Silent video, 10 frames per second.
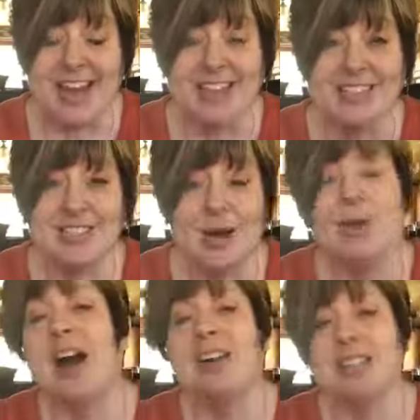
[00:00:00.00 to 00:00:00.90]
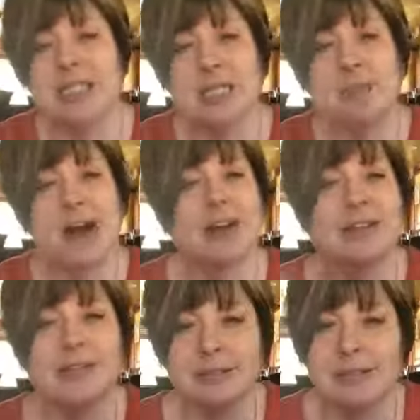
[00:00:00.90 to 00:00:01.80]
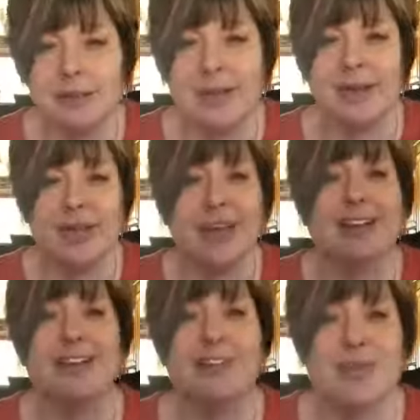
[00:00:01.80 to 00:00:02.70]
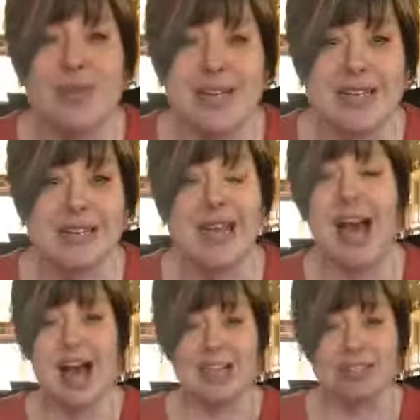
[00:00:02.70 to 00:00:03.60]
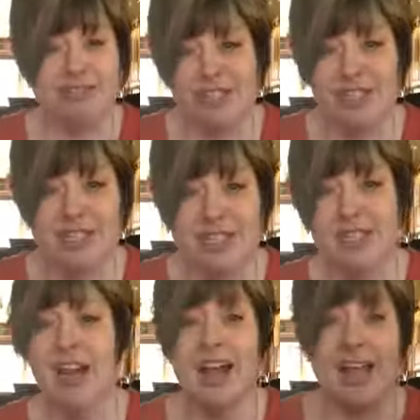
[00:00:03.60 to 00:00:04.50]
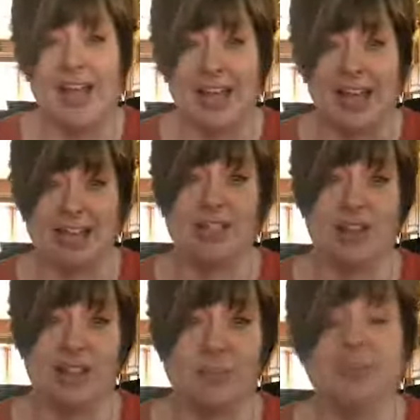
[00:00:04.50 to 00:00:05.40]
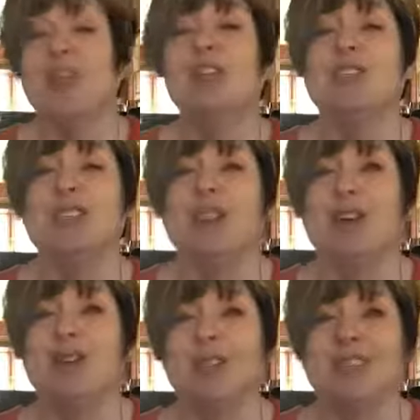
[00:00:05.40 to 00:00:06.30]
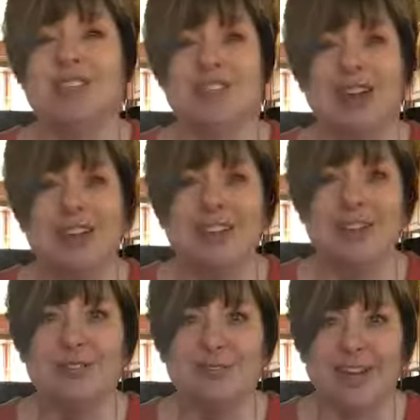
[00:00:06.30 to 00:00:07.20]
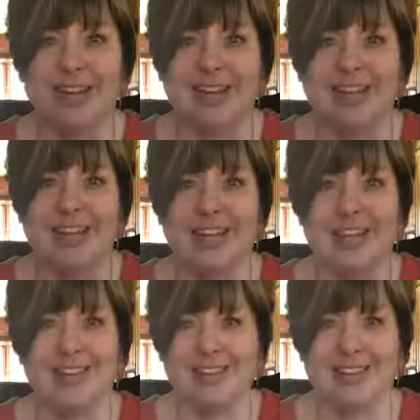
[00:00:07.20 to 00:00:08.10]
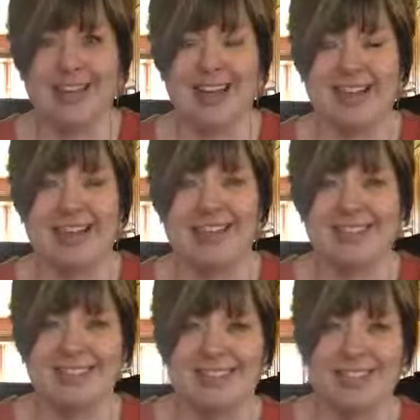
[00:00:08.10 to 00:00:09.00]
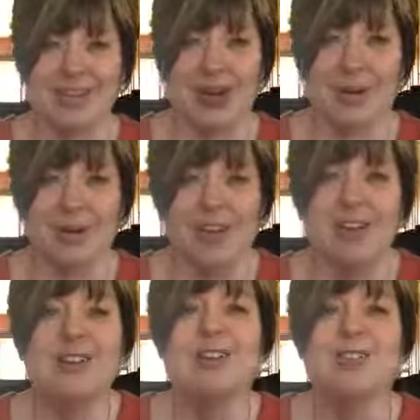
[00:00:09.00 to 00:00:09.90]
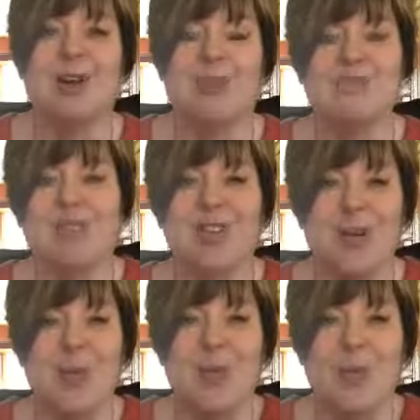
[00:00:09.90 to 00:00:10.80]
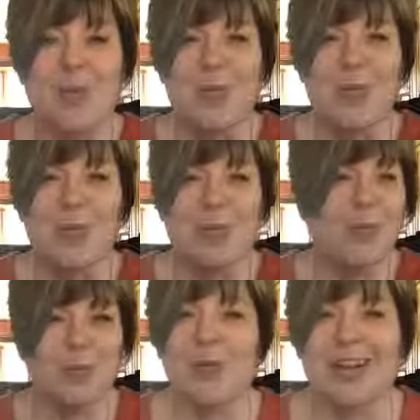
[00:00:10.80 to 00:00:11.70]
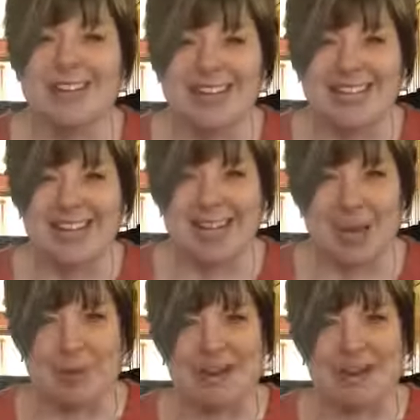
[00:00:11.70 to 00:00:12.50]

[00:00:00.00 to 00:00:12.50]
So 160 bucks. Come on, you get 11 oils, a diffuser. It's awesome. So start yourself right. Get that get that kit and let's go. So what else can I tell you about it?